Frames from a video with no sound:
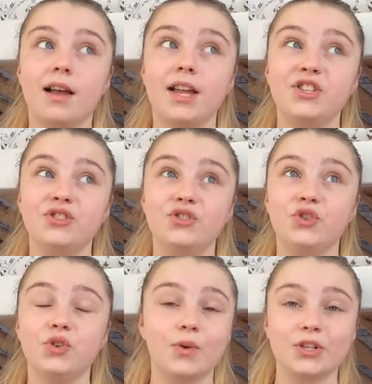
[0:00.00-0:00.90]

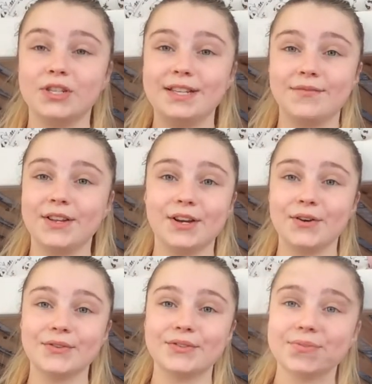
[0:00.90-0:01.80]
enjoy watching these
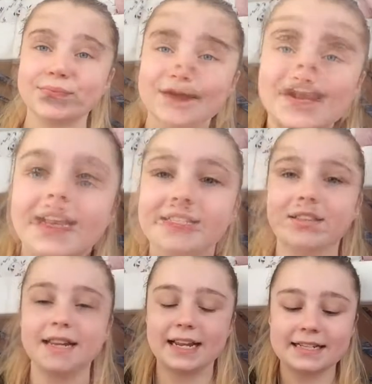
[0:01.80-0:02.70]
videos. Okay,
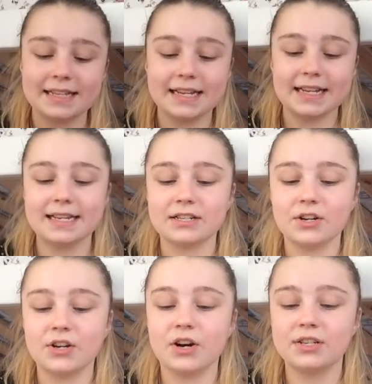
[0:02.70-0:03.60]
so the next thing is
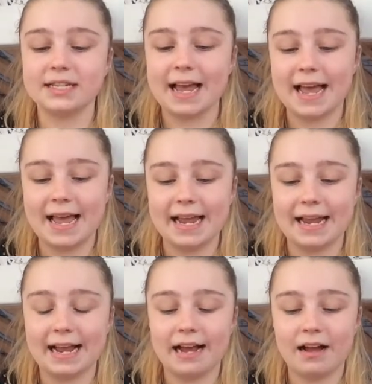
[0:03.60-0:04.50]
I got
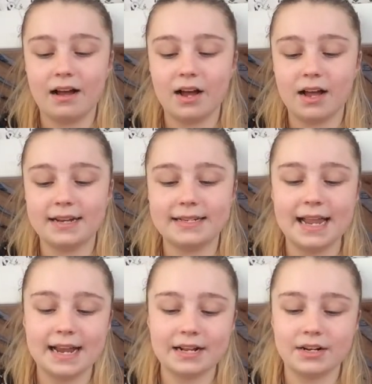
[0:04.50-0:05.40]
a
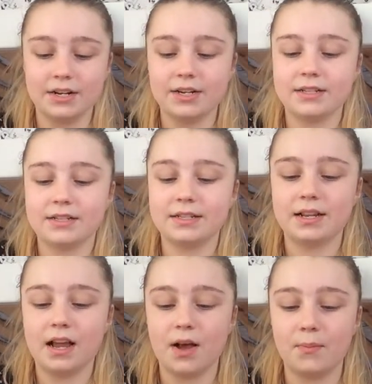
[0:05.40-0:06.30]
necklace,
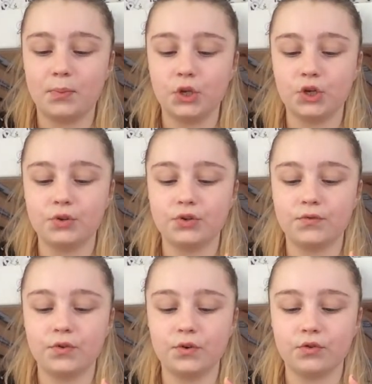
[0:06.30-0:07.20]
a
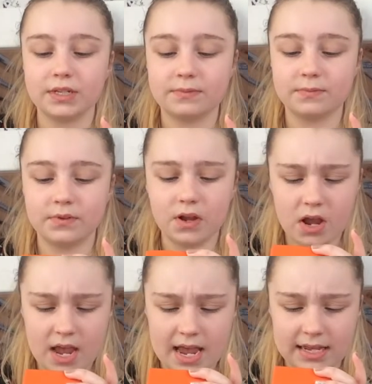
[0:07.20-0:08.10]
beautiful
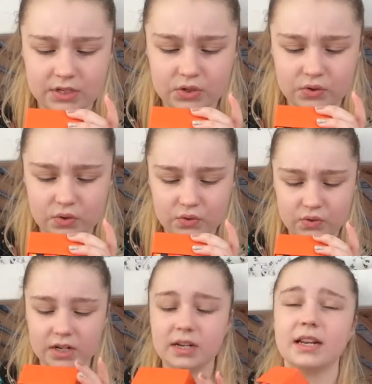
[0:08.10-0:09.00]
it's
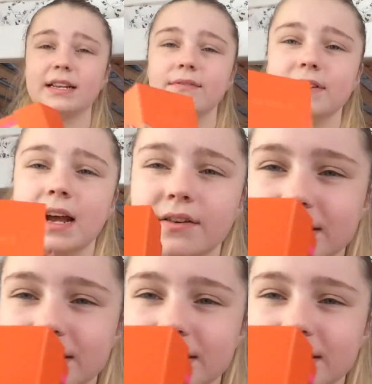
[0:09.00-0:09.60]
called, I don't know how